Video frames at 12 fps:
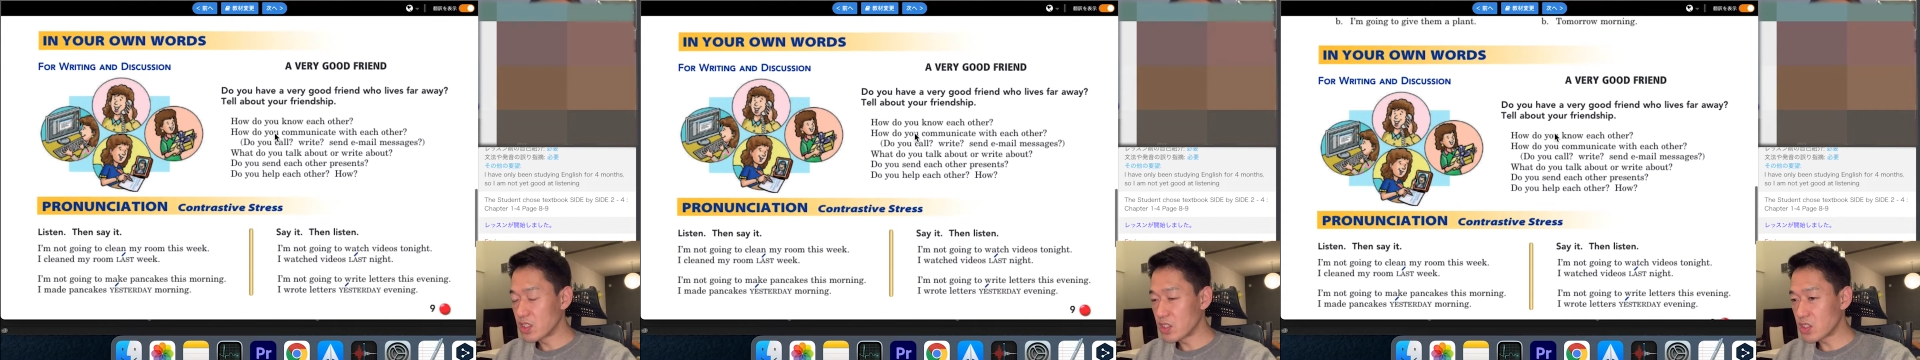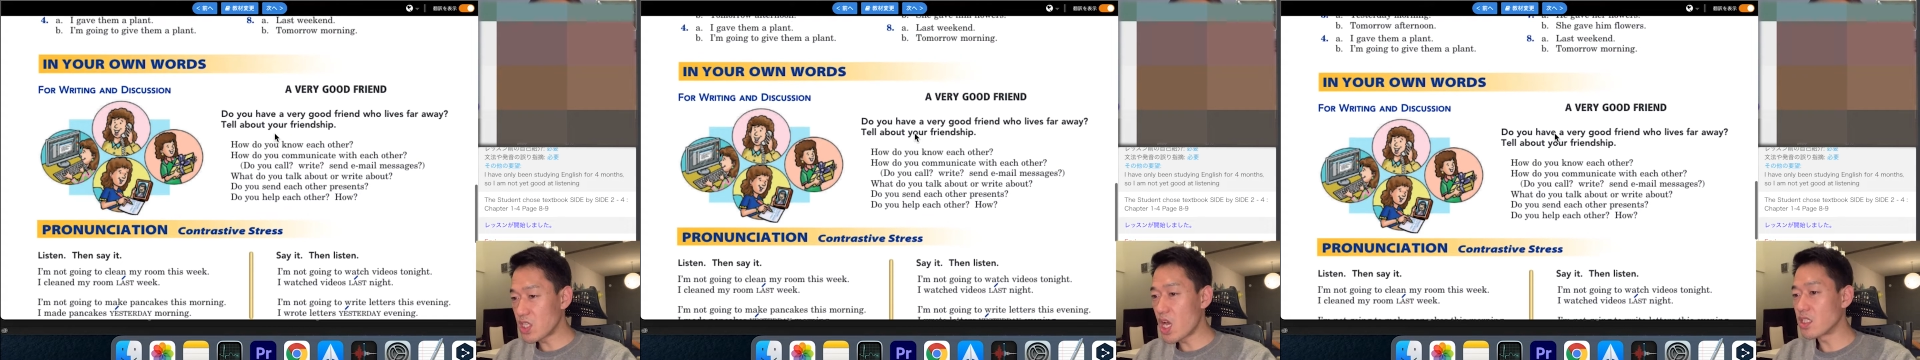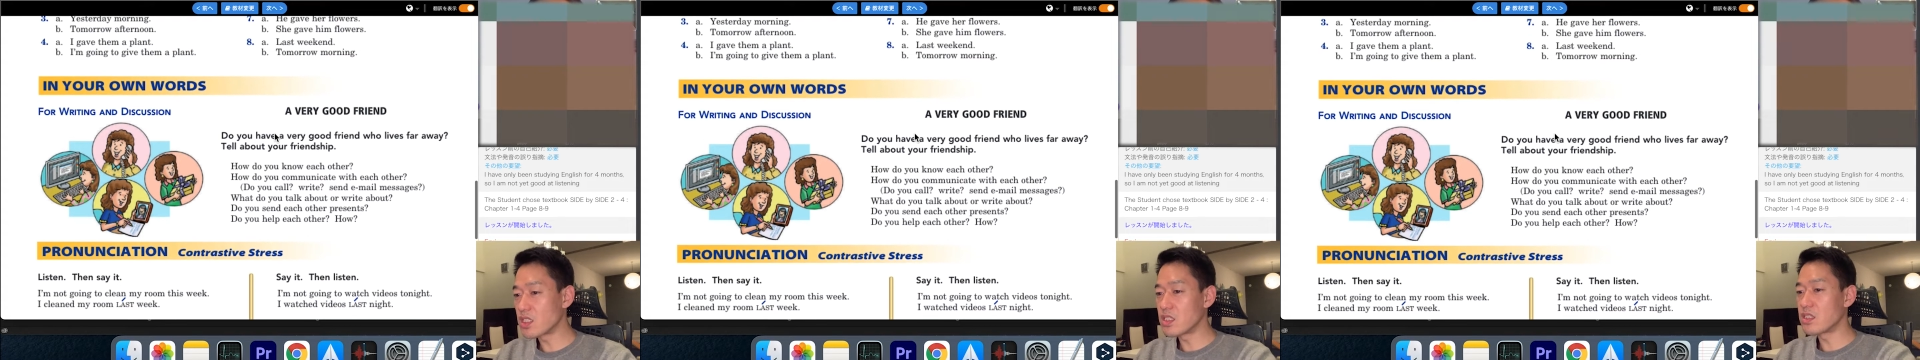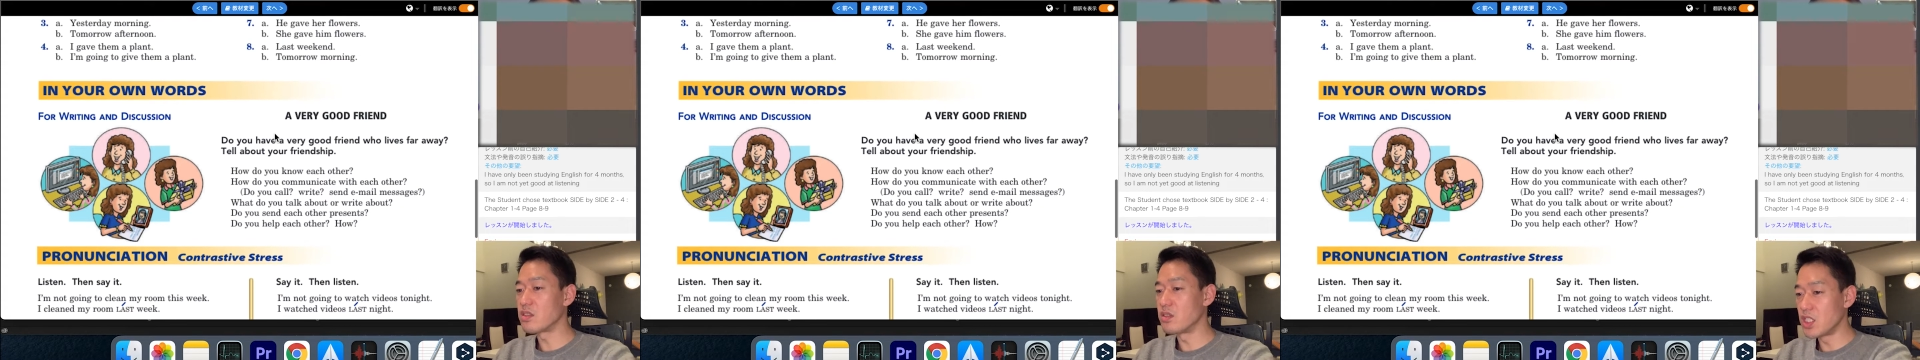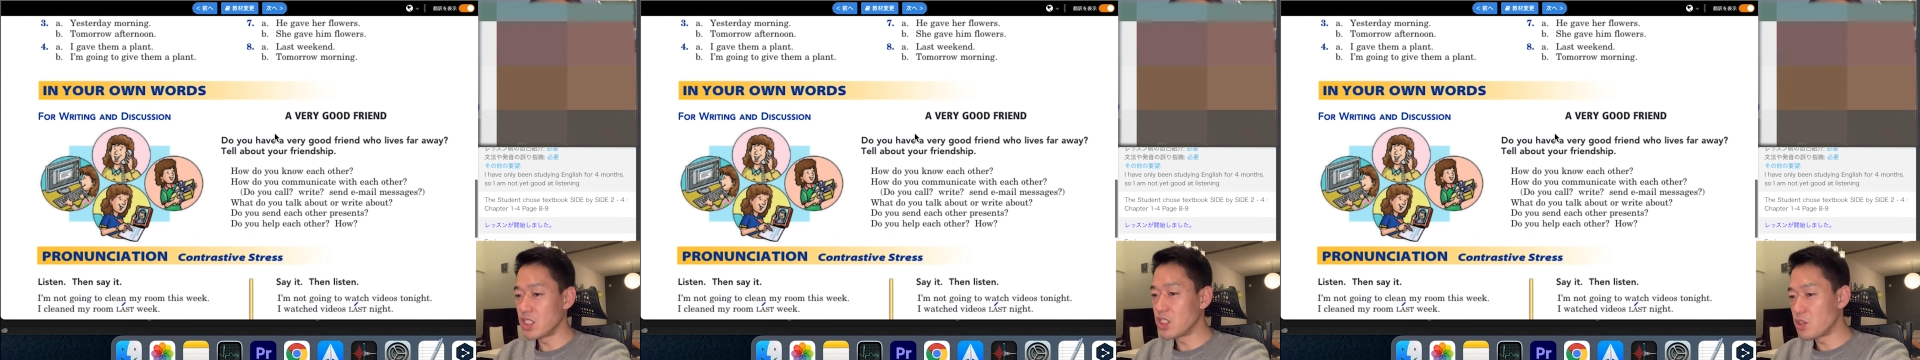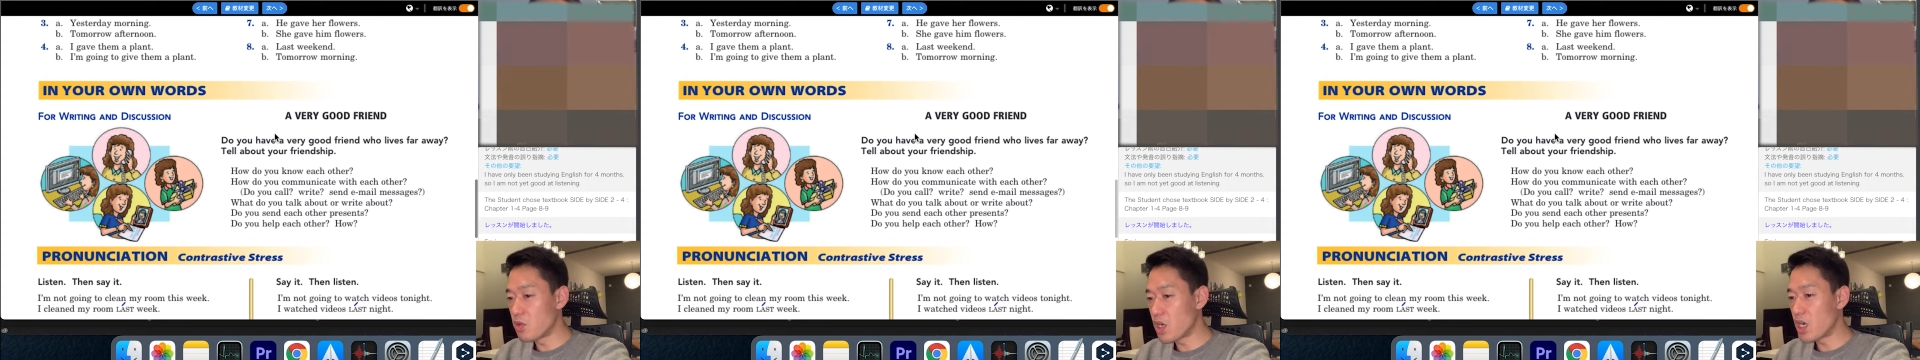Start it in
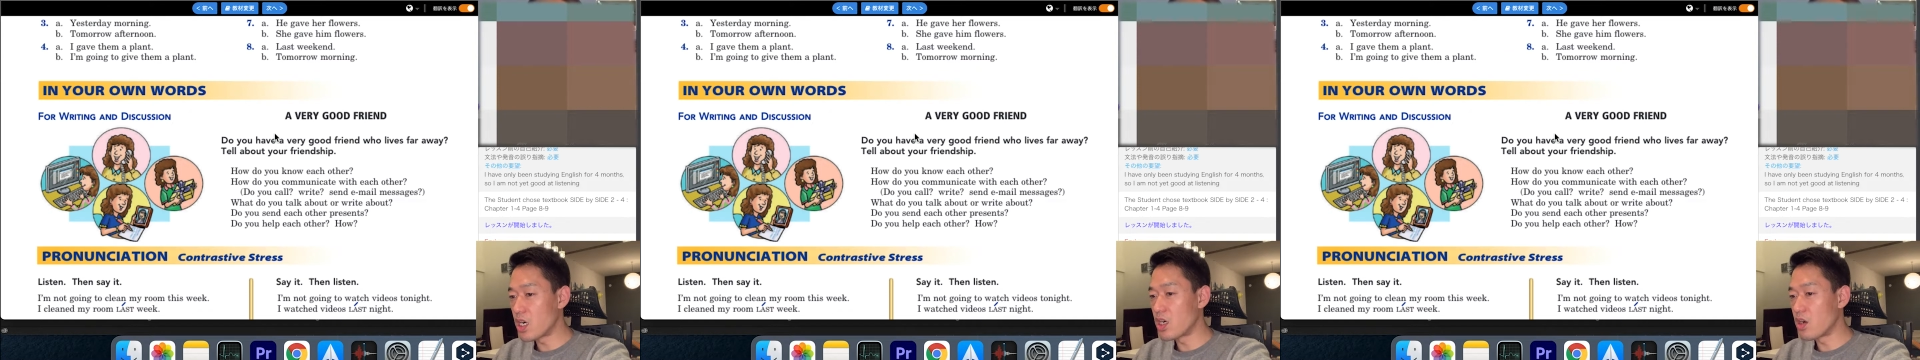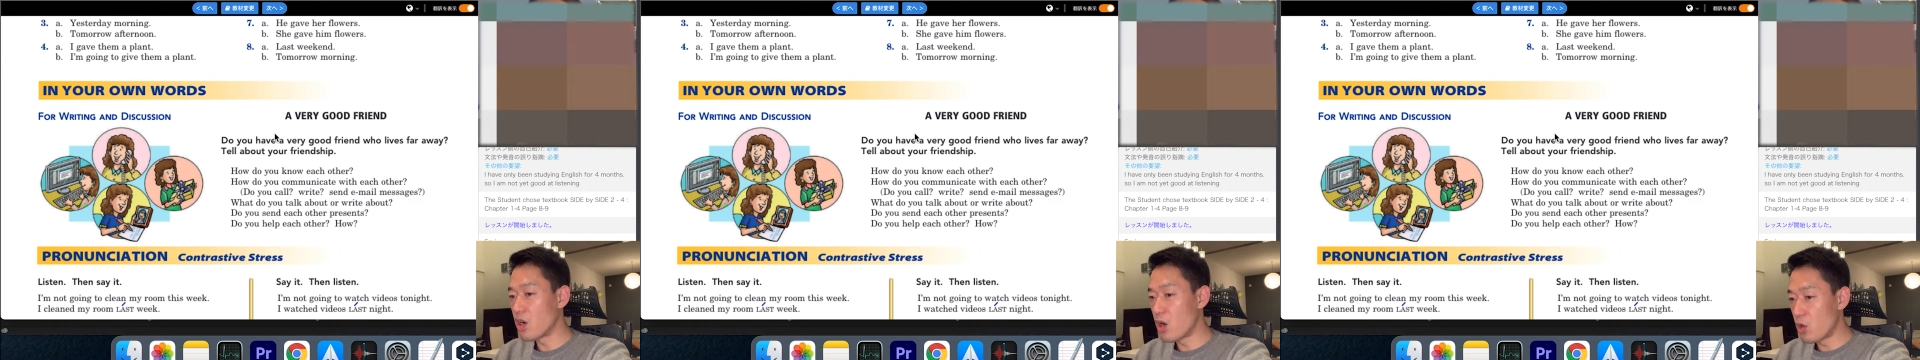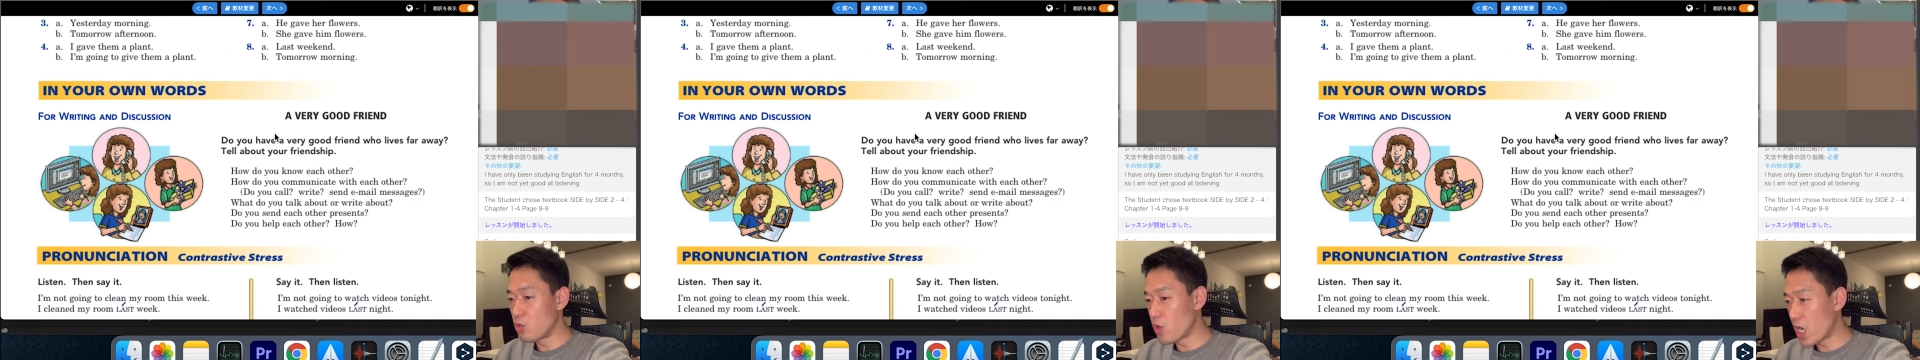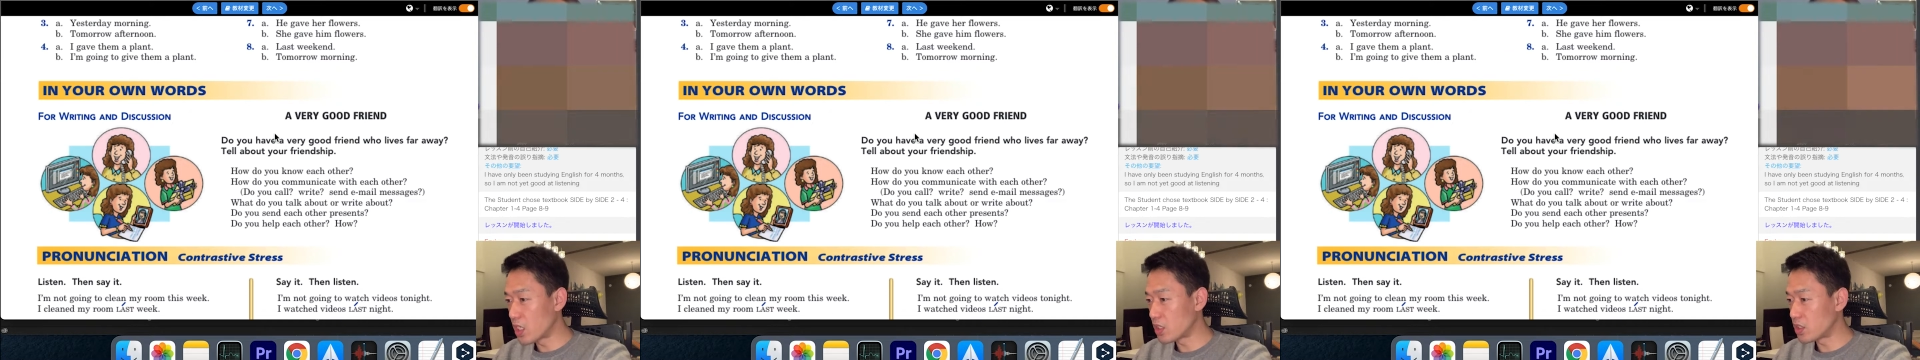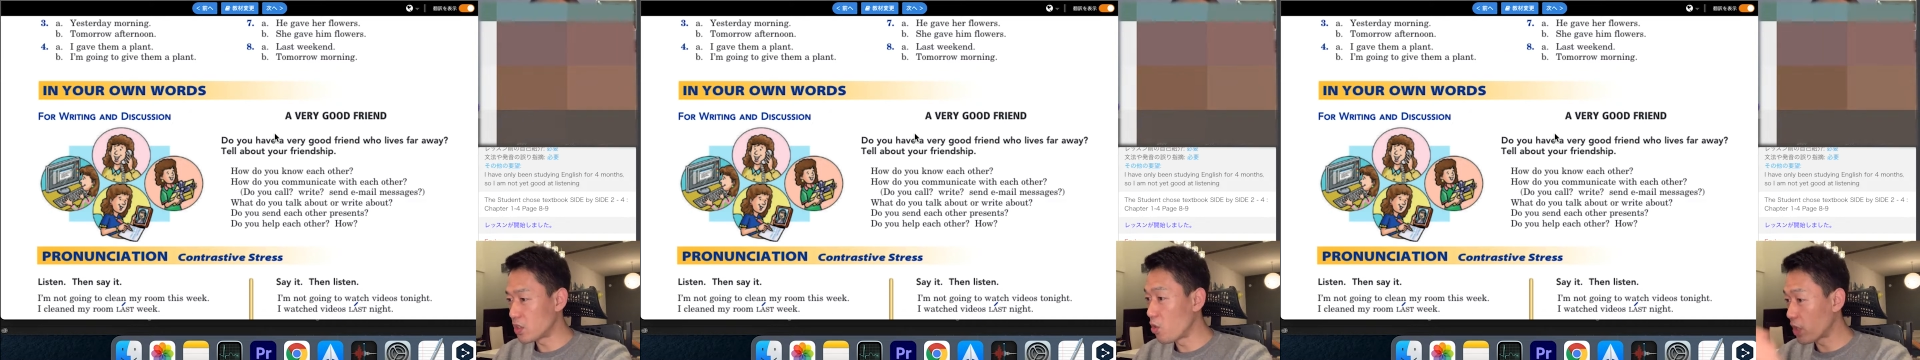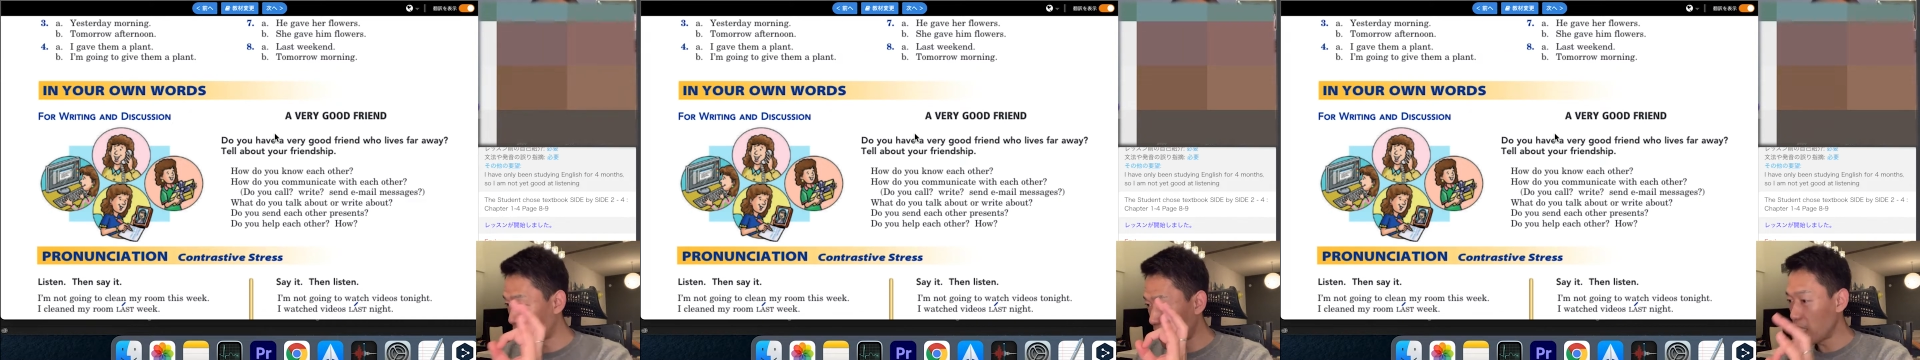your own words,
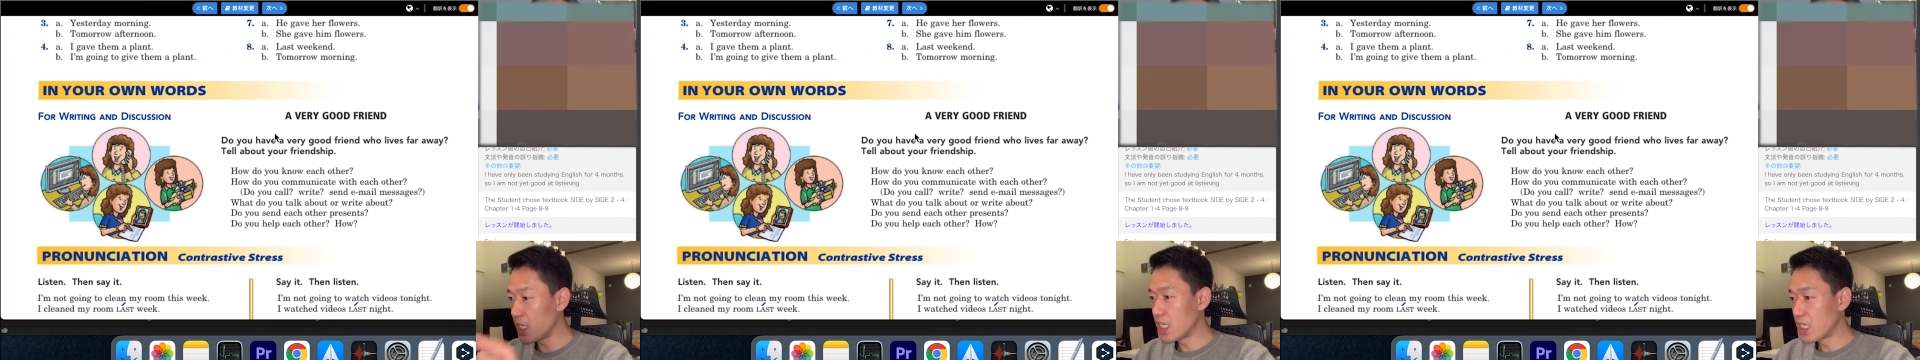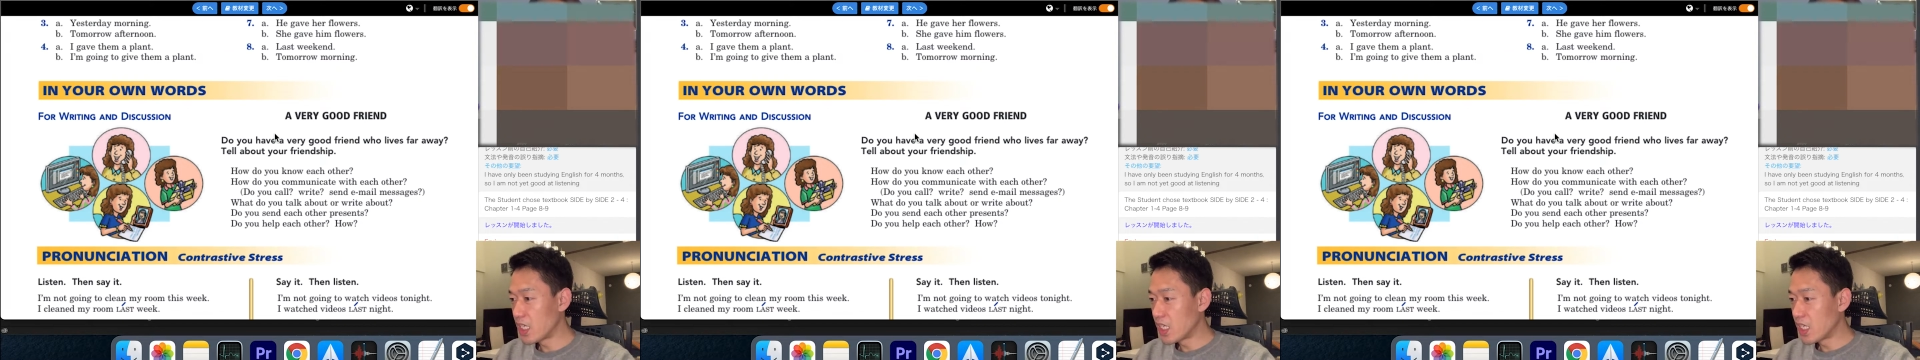okay?